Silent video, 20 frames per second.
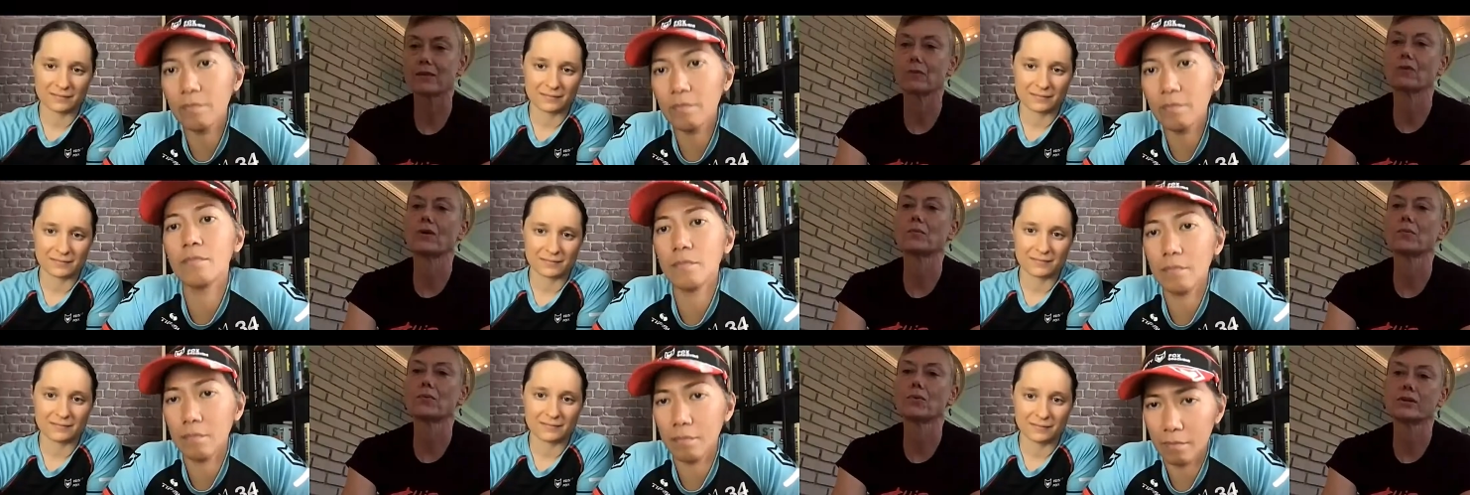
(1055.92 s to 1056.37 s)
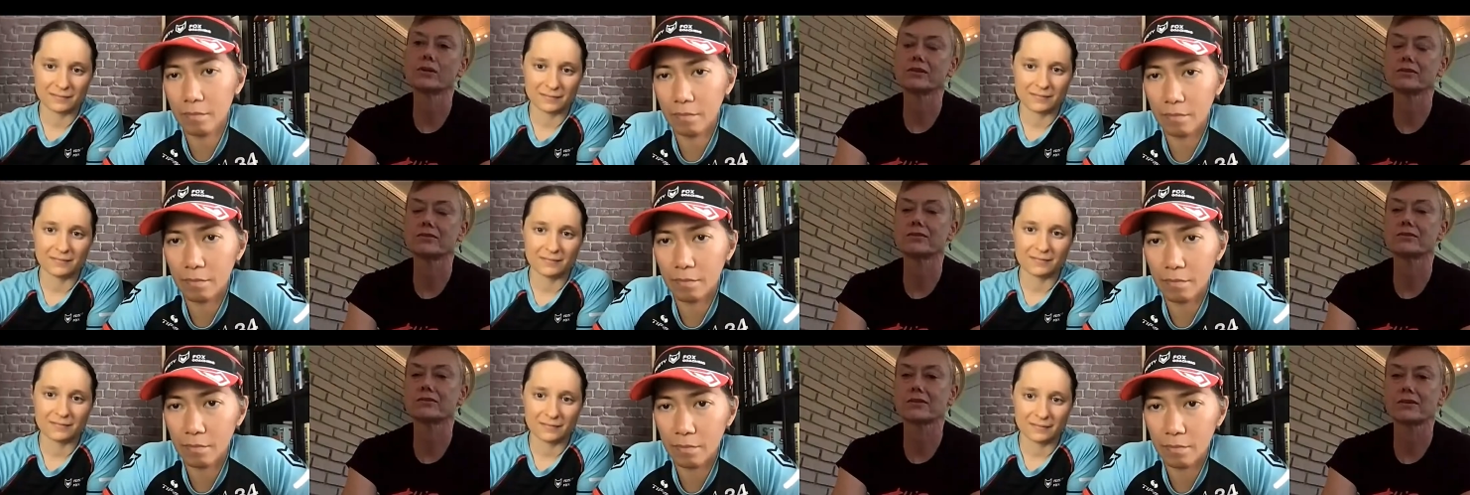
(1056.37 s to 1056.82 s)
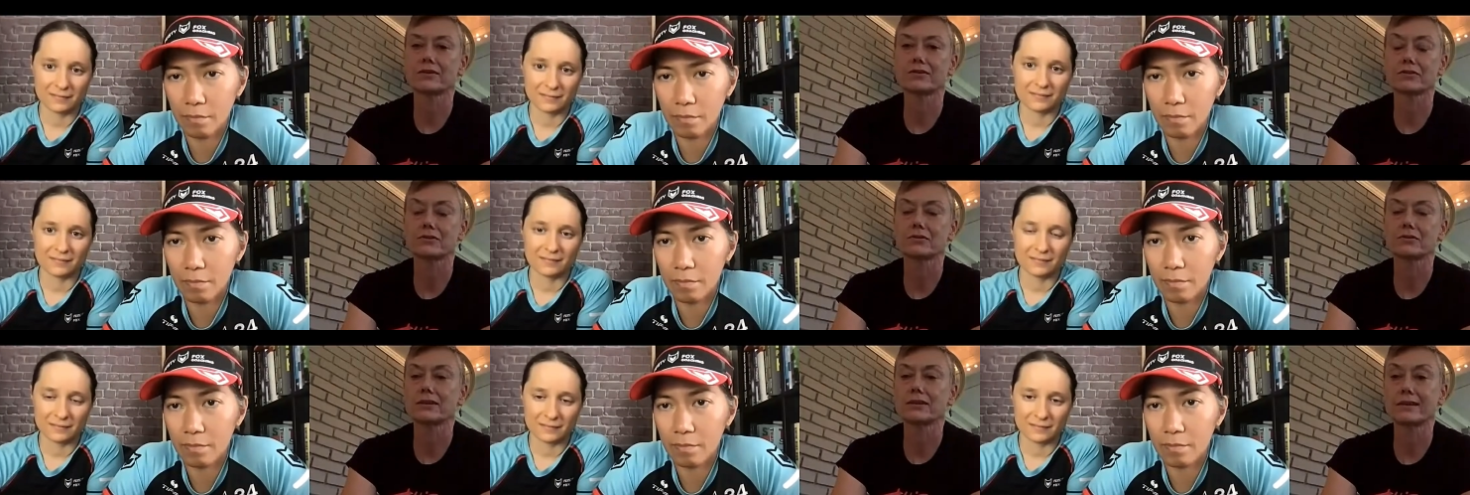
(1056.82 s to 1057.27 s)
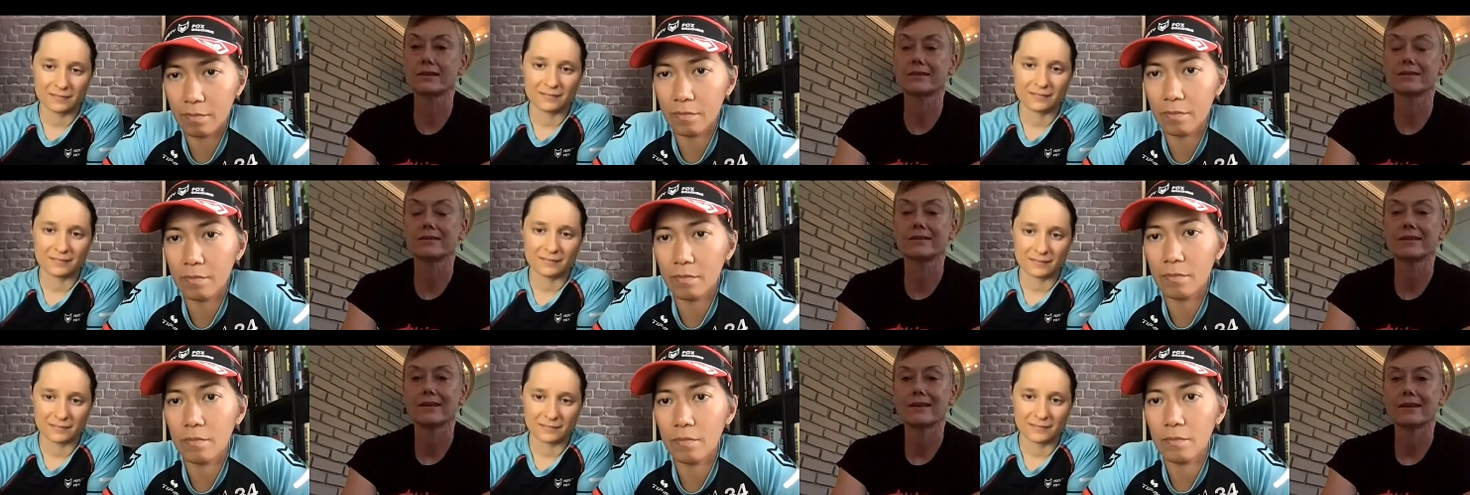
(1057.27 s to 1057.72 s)
Speaker 1: mm-hmm. at what point do you start doing it
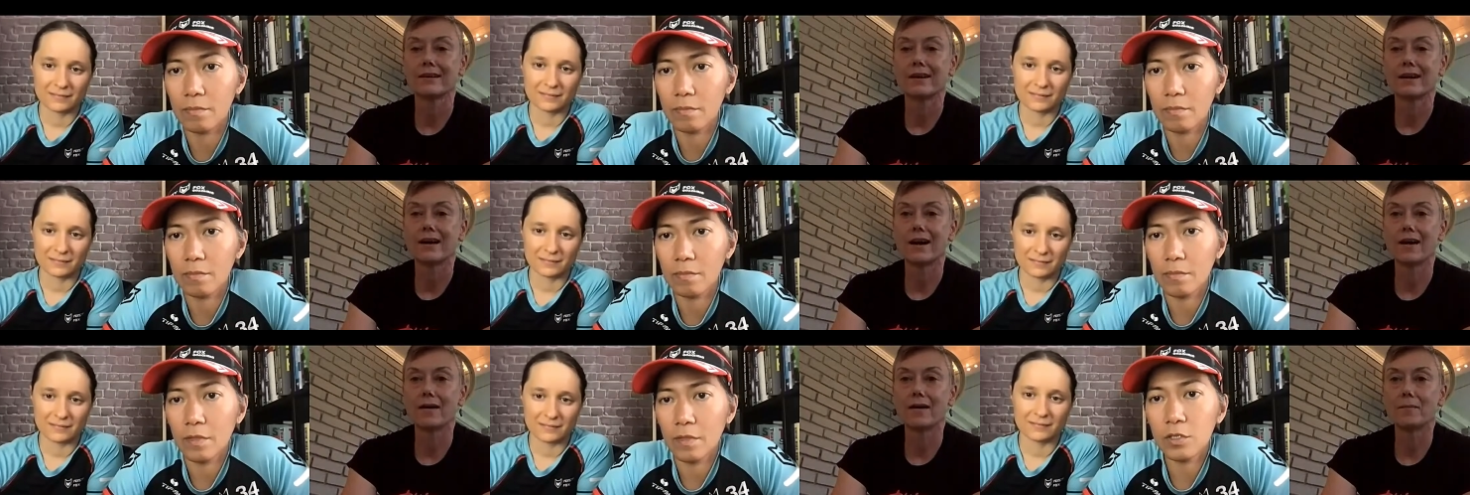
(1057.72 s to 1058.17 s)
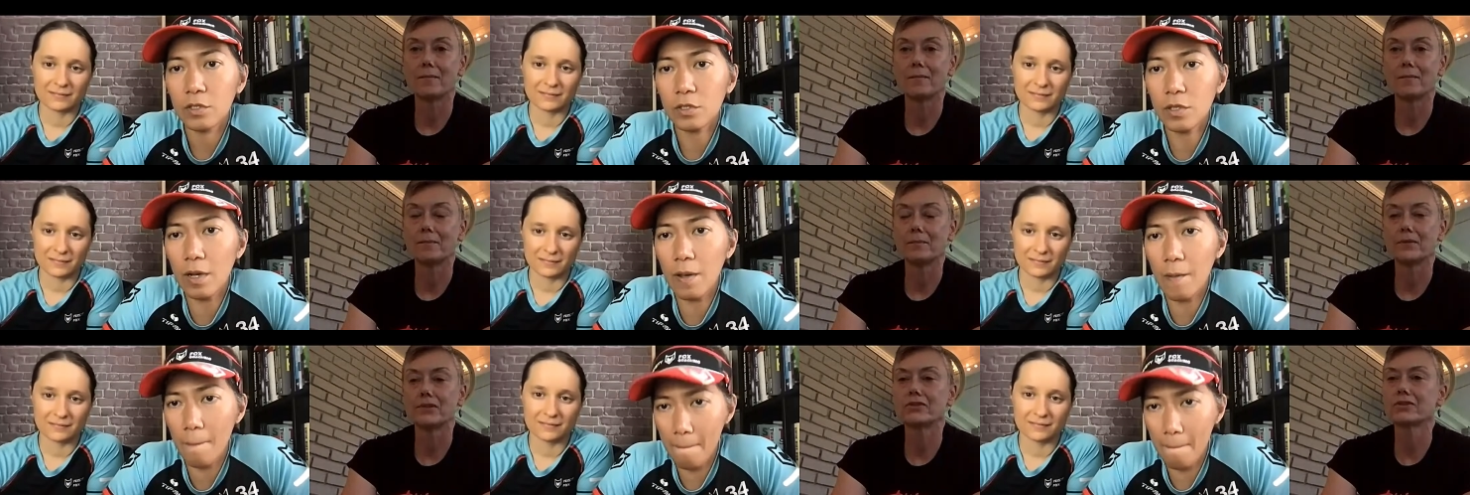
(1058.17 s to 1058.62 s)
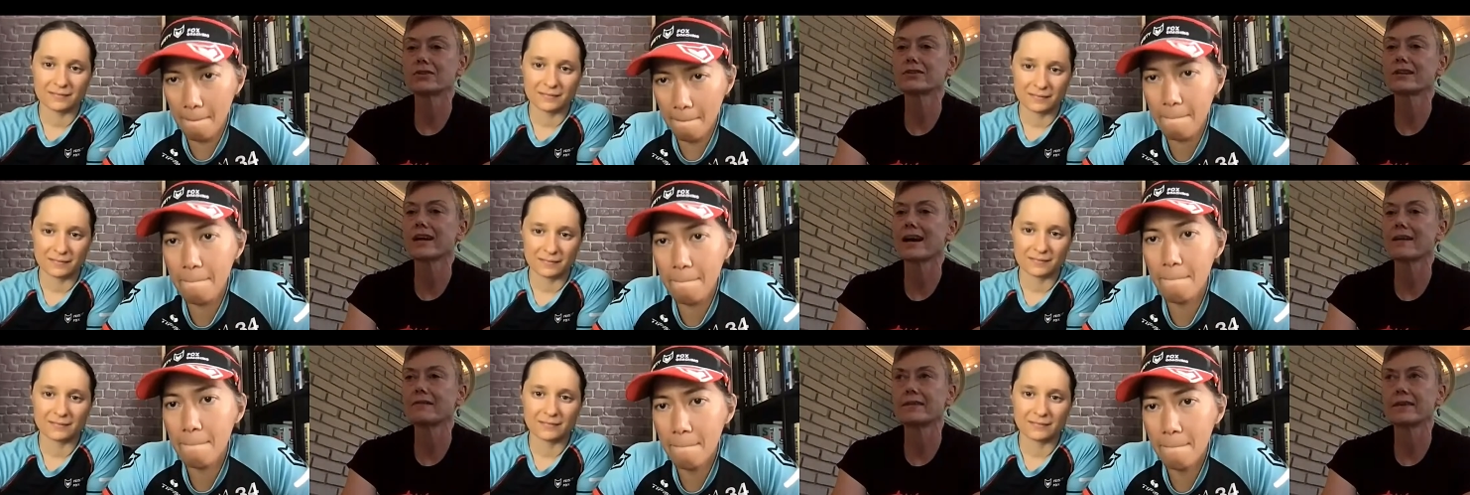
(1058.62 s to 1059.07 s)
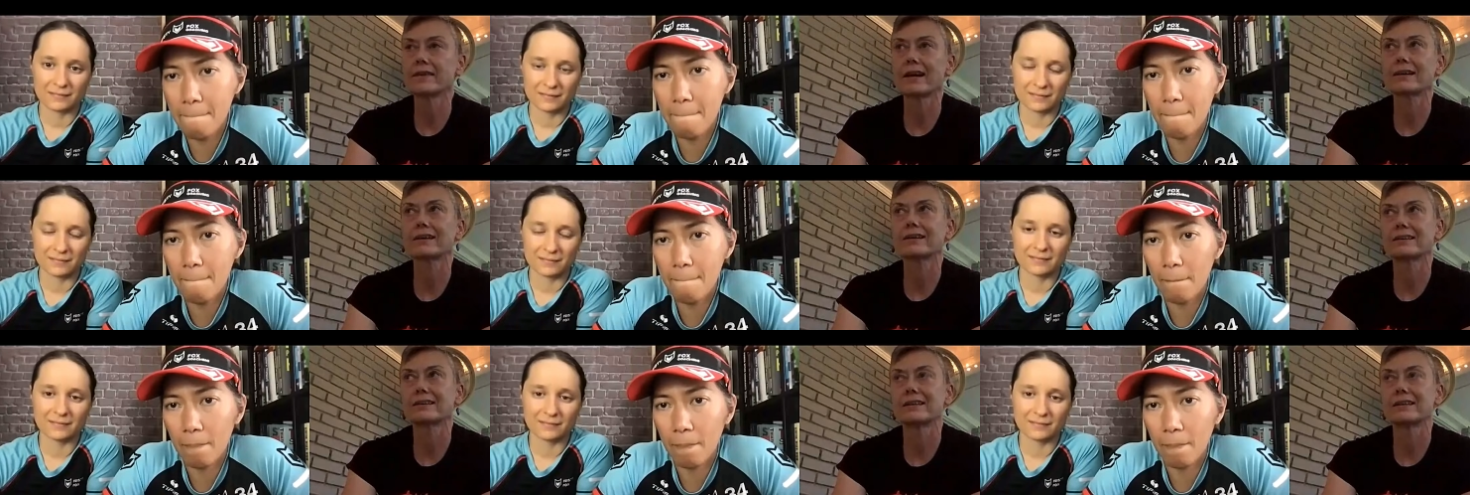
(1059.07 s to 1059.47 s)
um, but just having that